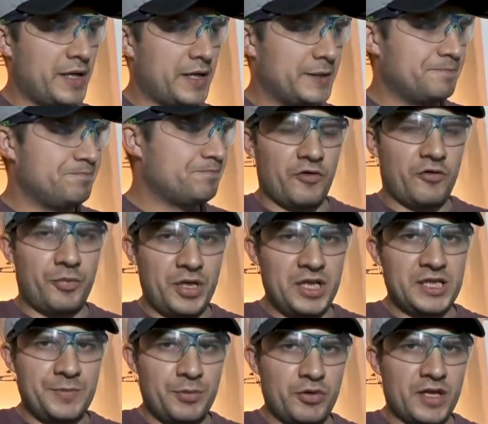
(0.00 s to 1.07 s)
Reason why I
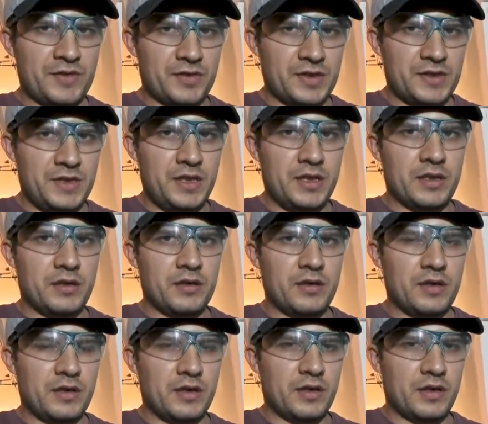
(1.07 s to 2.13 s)
use
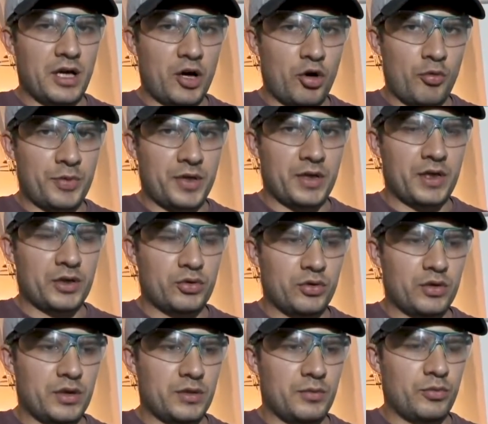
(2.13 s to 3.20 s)
twisting
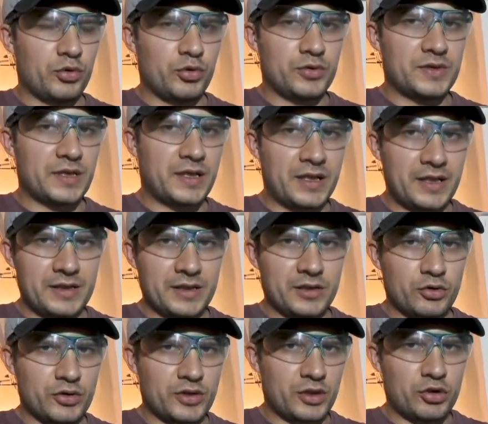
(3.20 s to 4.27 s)
wires and then soldering them later.